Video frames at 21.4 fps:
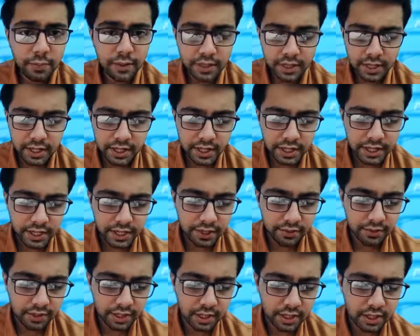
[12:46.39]
presented
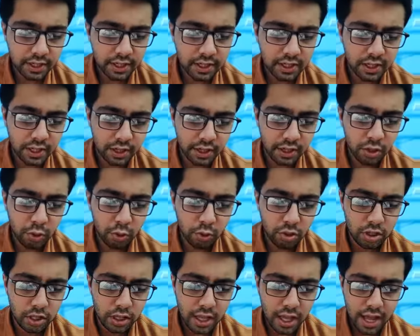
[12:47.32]
with a runny
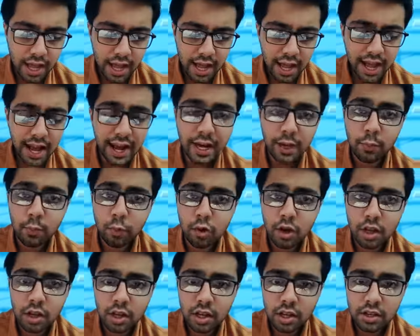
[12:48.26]
nose and
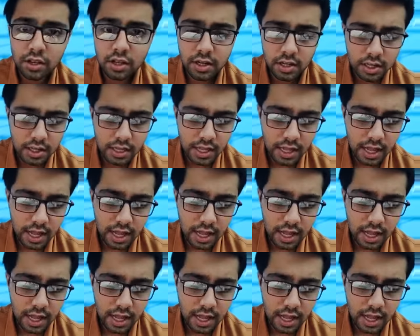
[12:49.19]
bullous lesions